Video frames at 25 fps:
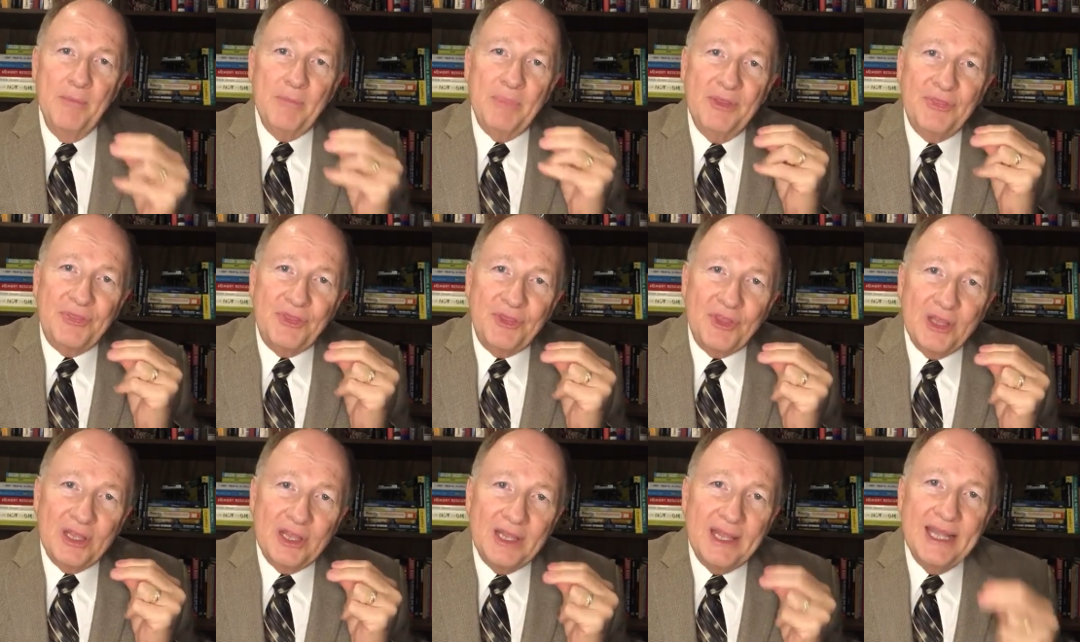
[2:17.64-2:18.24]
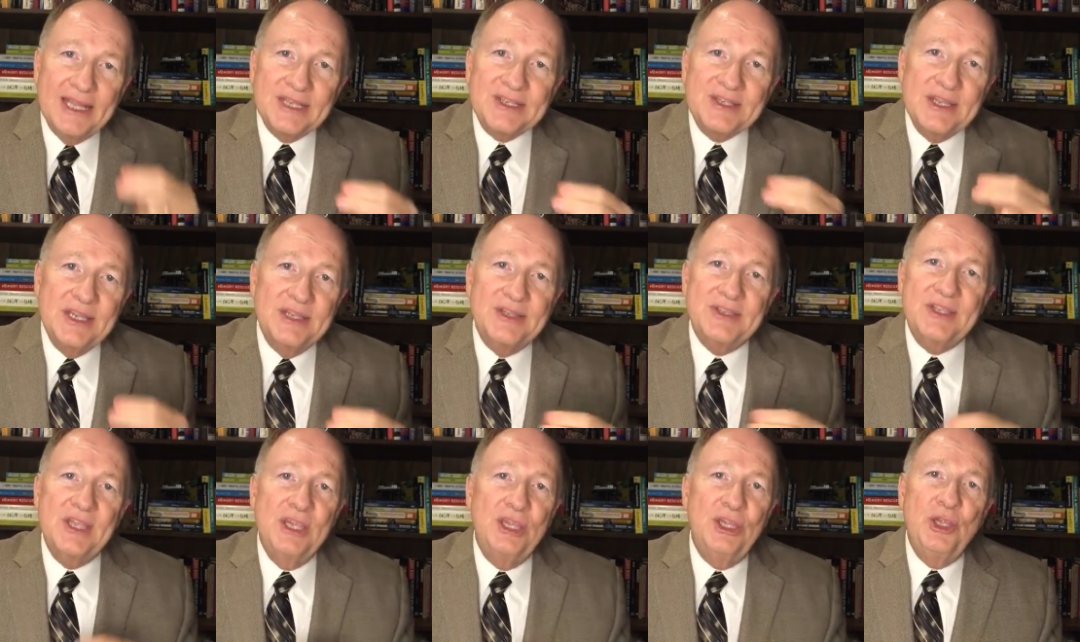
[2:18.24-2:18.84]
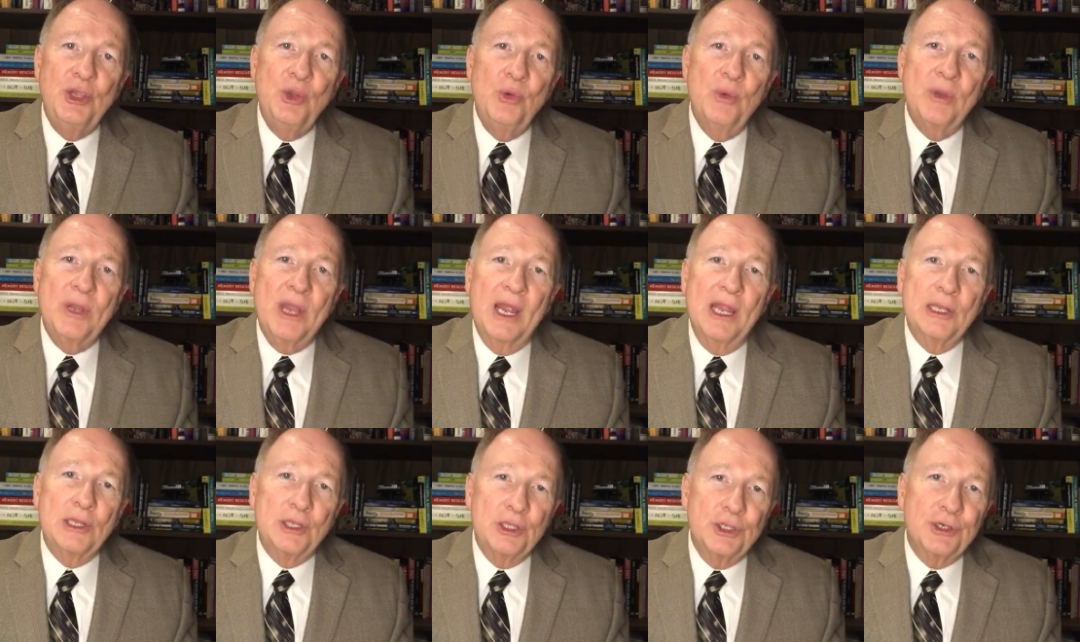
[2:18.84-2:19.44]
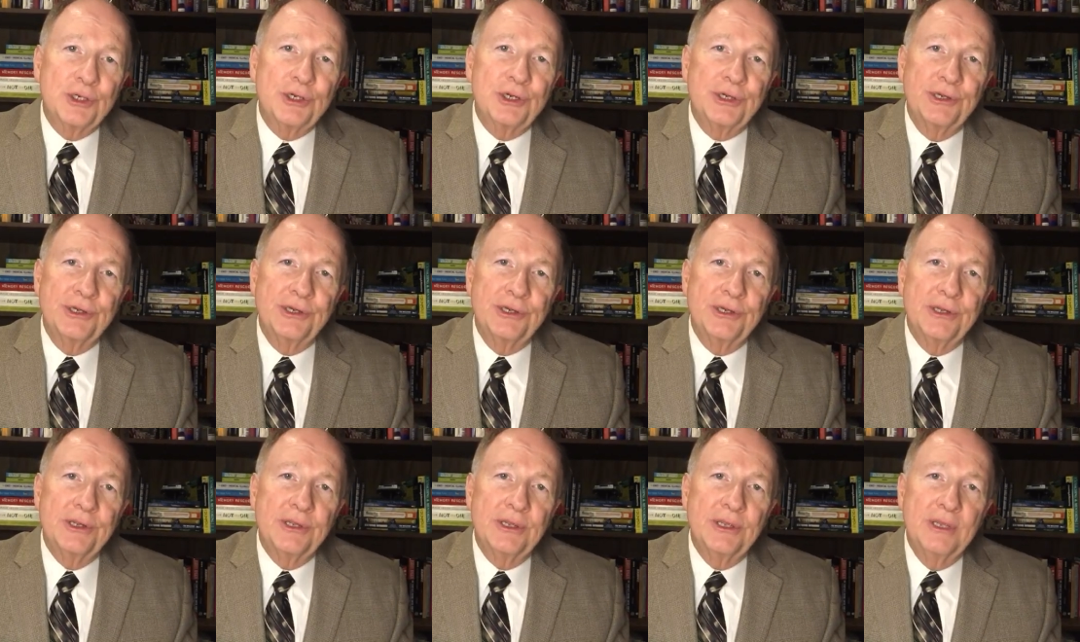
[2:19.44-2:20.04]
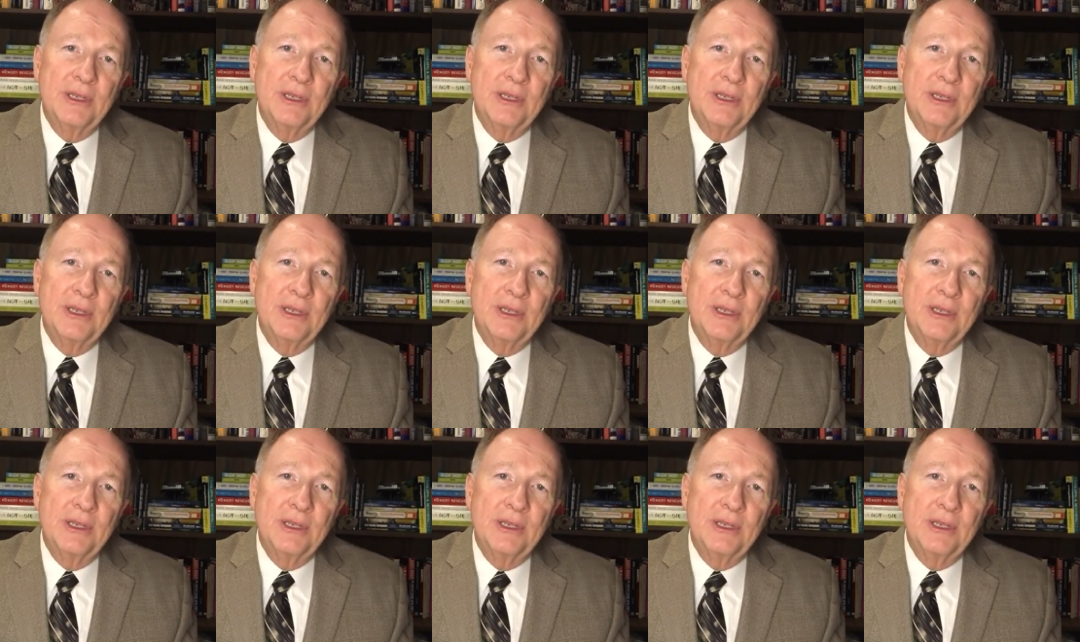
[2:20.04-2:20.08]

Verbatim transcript: but the lessons that you and I learn